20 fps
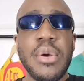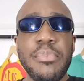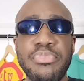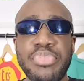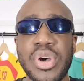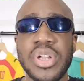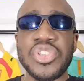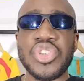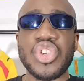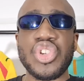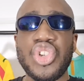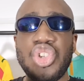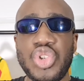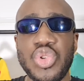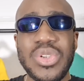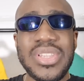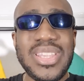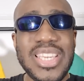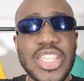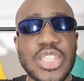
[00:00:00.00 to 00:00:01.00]
But
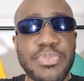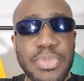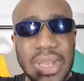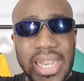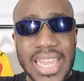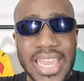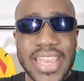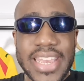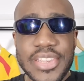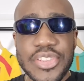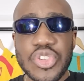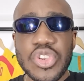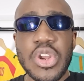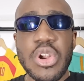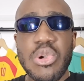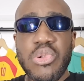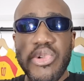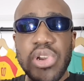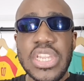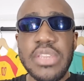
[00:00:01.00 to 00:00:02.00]
should these players
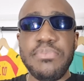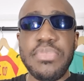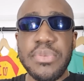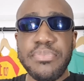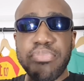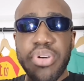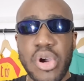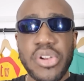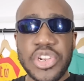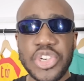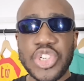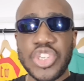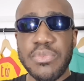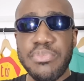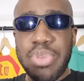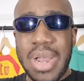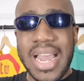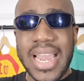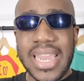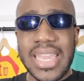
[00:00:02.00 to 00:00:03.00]
really be punished
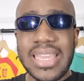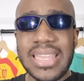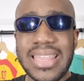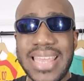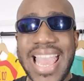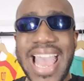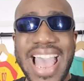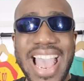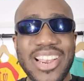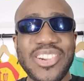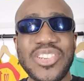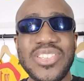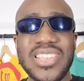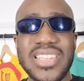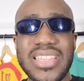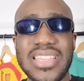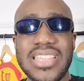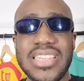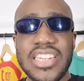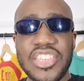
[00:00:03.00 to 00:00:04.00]
by the actions
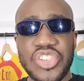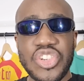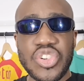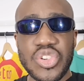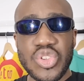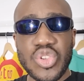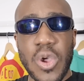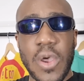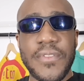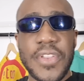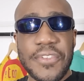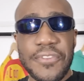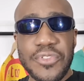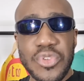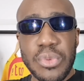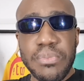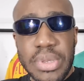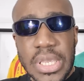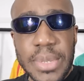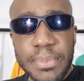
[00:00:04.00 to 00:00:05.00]
and the decisions of a
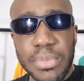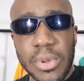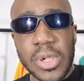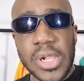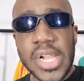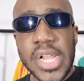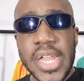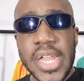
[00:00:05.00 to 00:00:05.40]
few people?